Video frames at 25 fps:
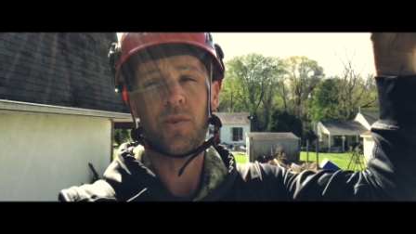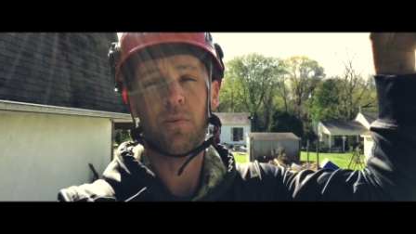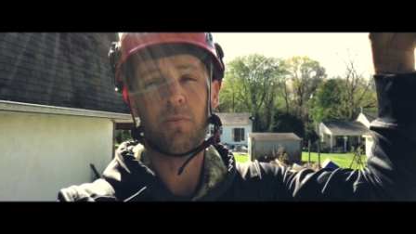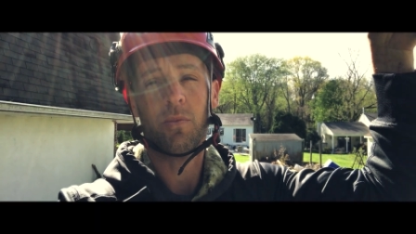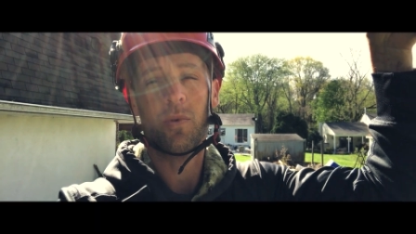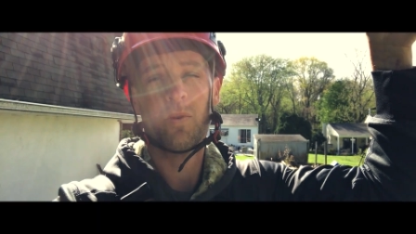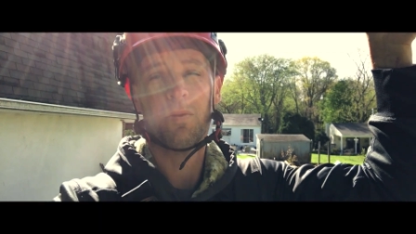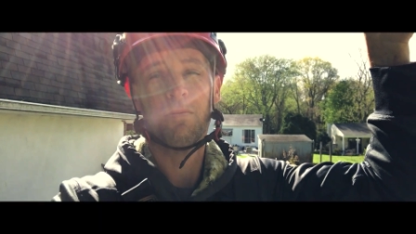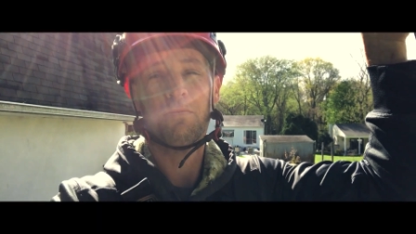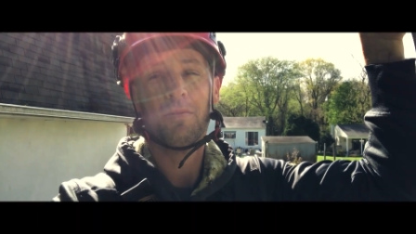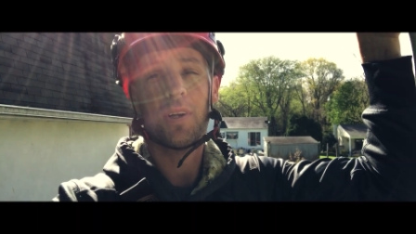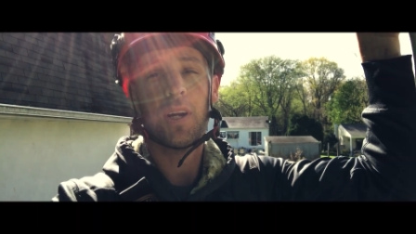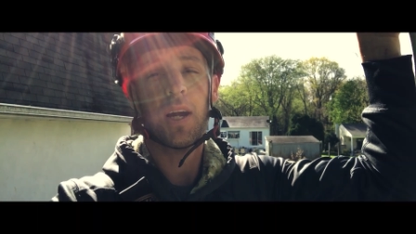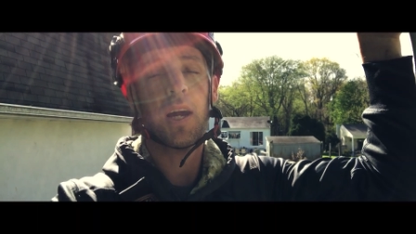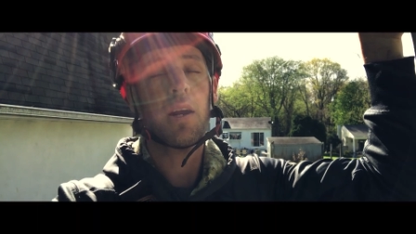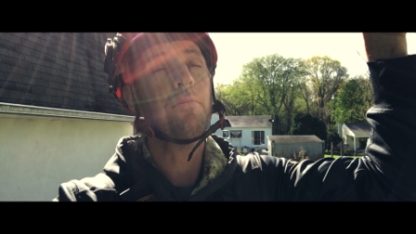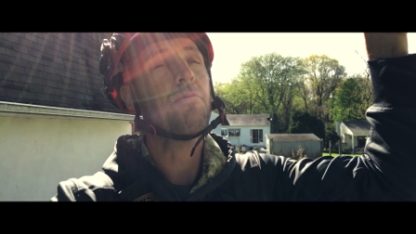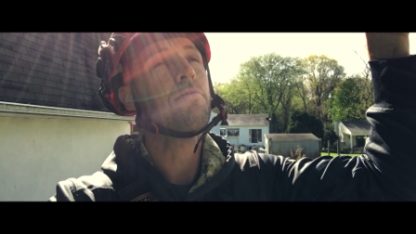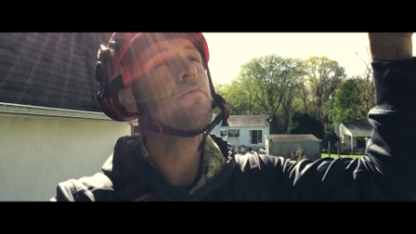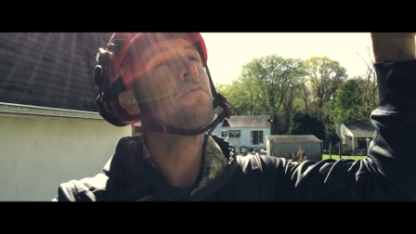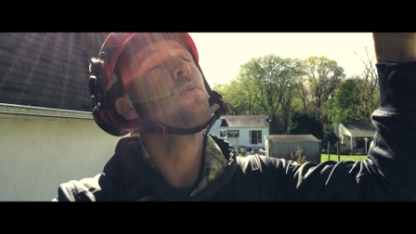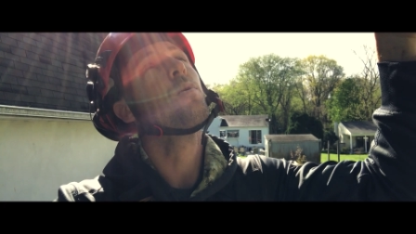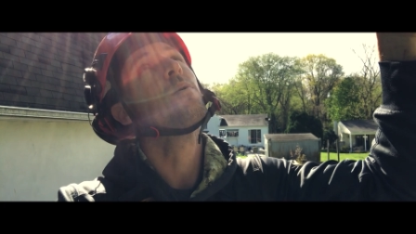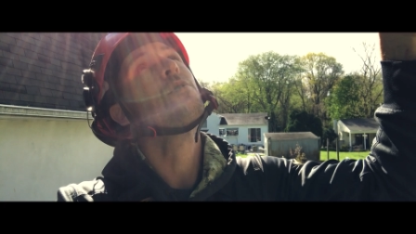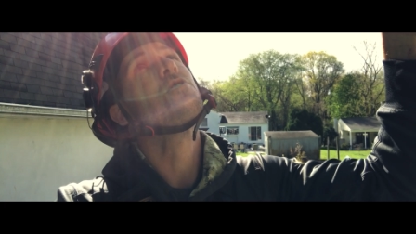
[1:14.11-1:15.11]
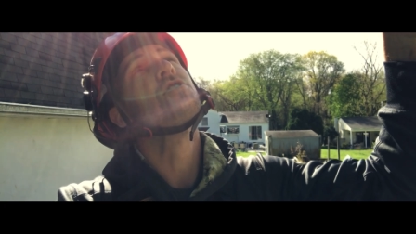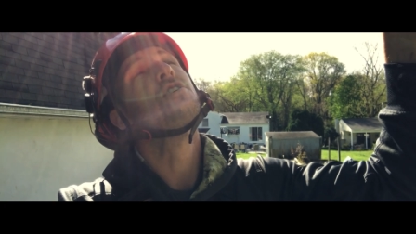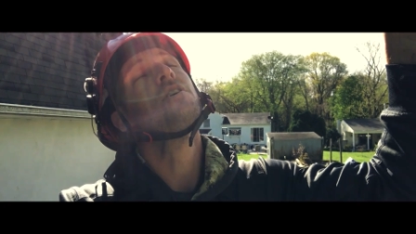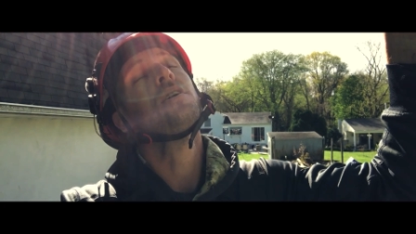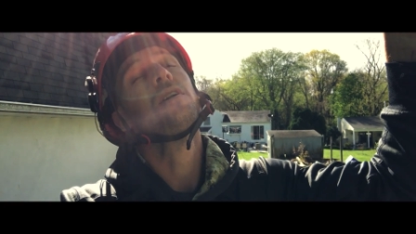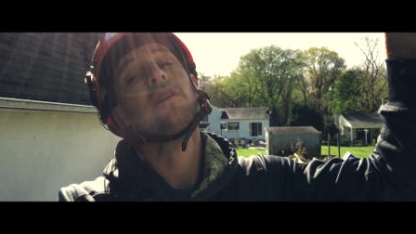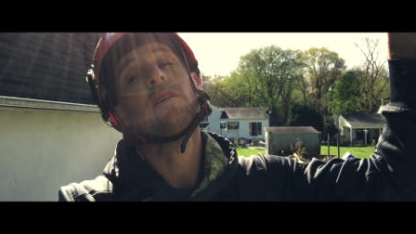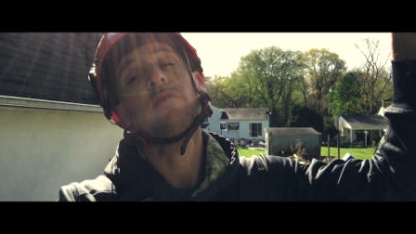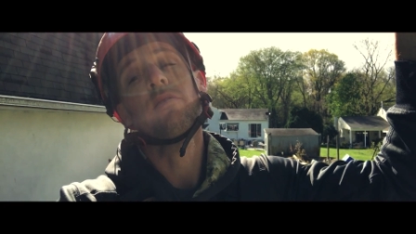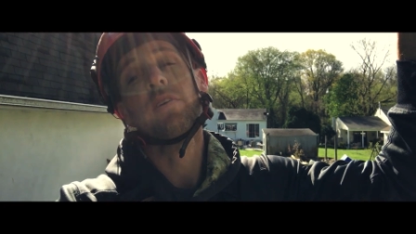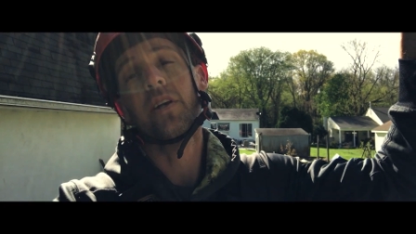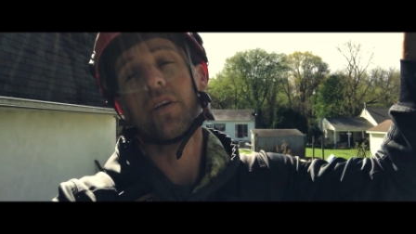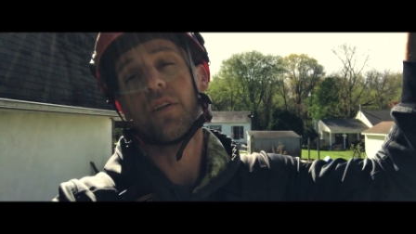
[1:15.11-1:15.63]
so I'm kind of
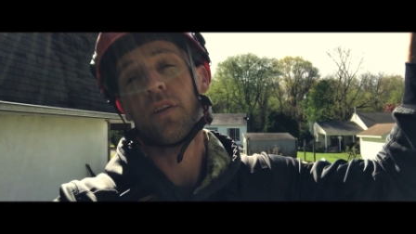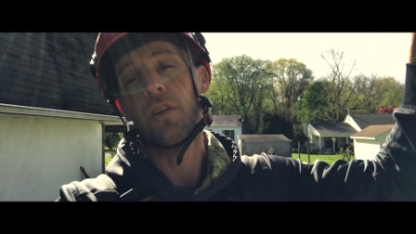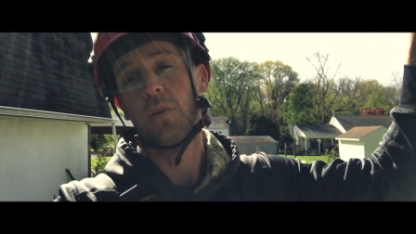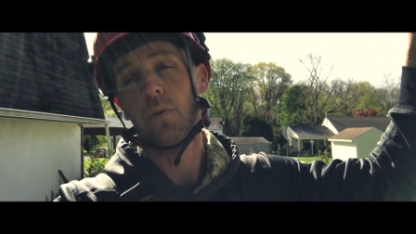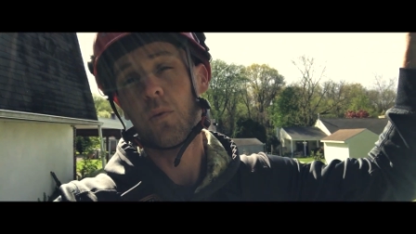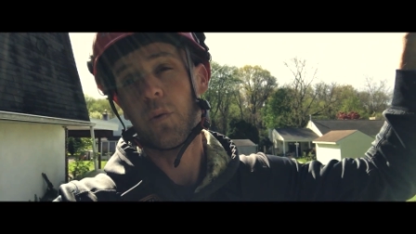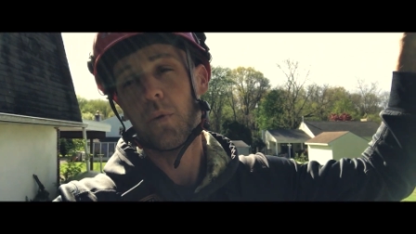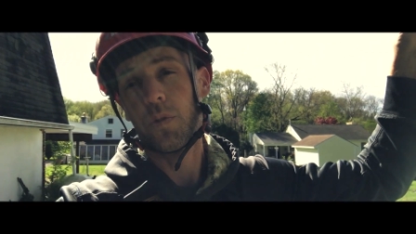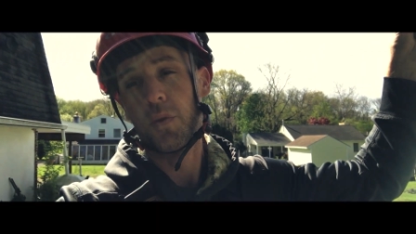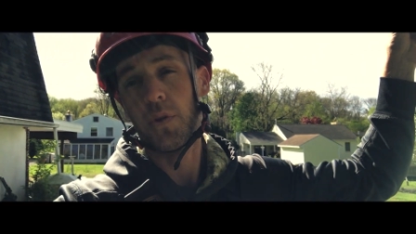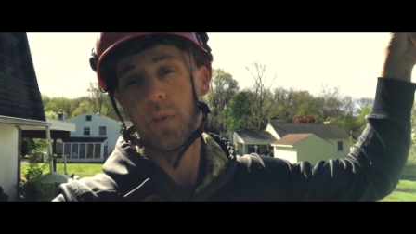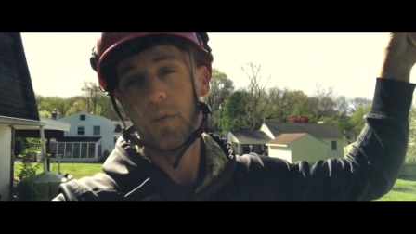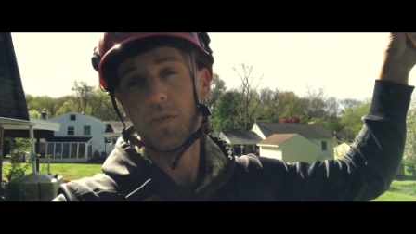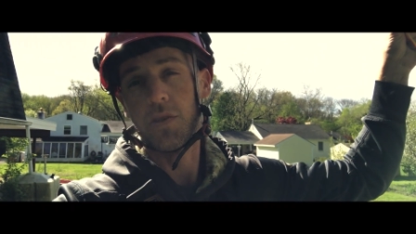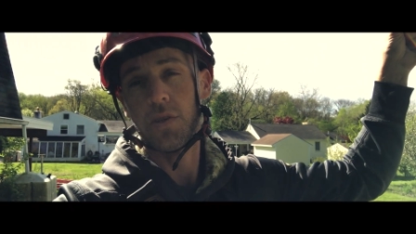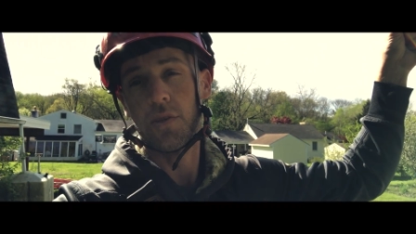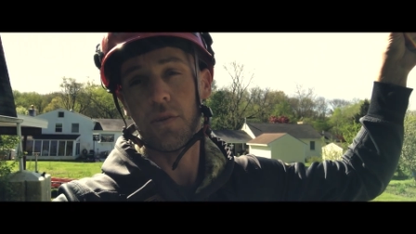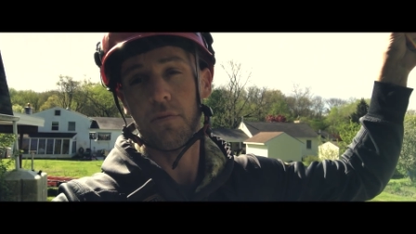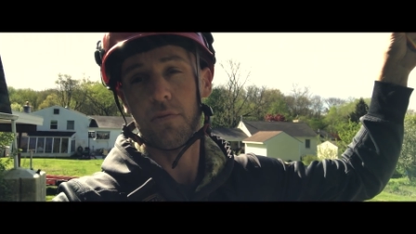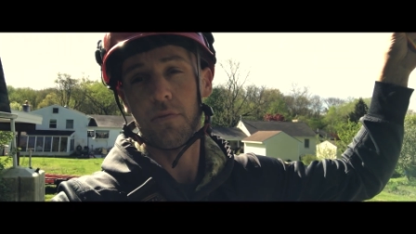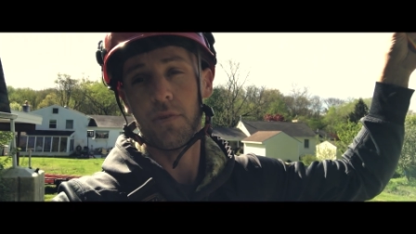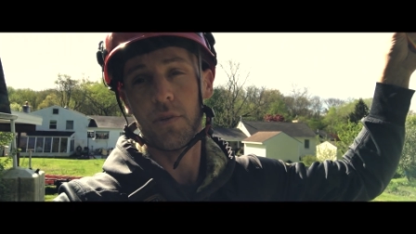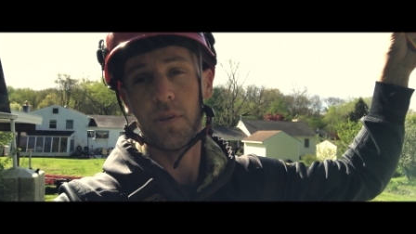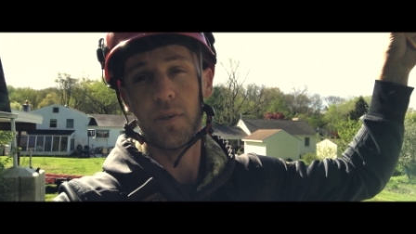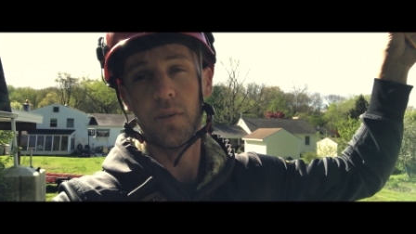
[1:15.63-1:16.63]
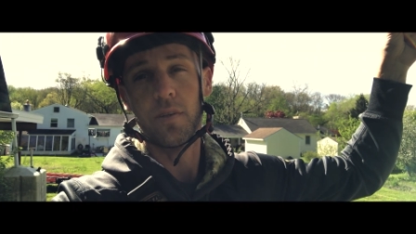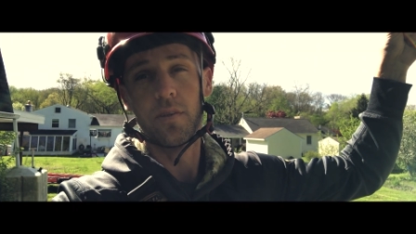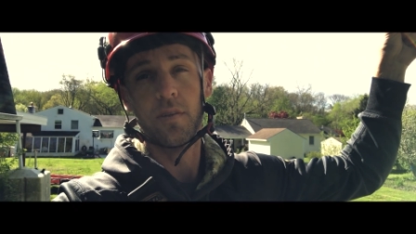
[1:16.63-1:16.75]
fortunate living in the northeast of